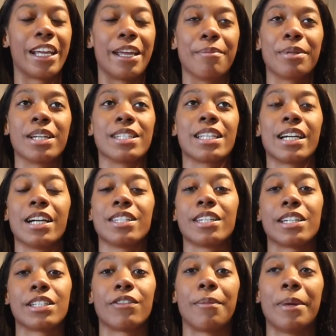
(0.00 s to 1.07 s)
game because i got
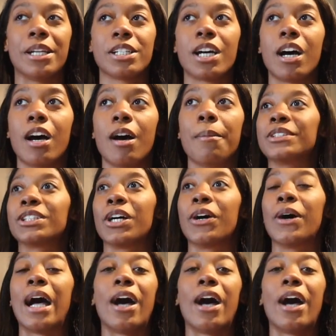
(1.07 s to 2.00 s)
tickets for my job so